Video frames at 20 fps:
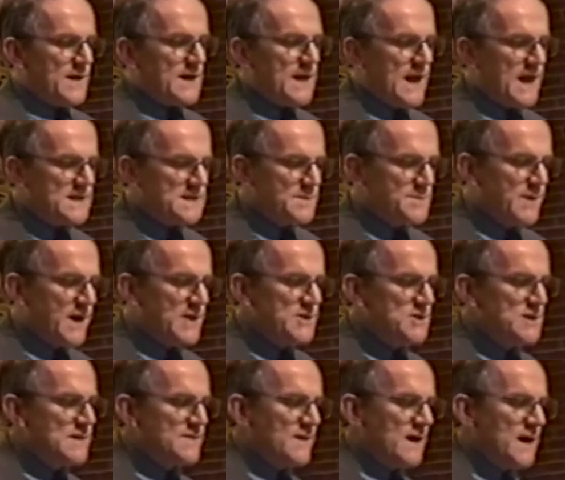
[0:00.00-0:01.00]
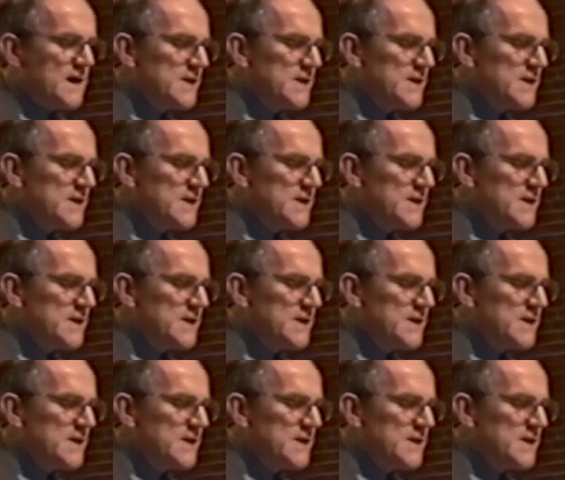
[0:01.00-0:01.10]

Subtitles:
that it has a budget of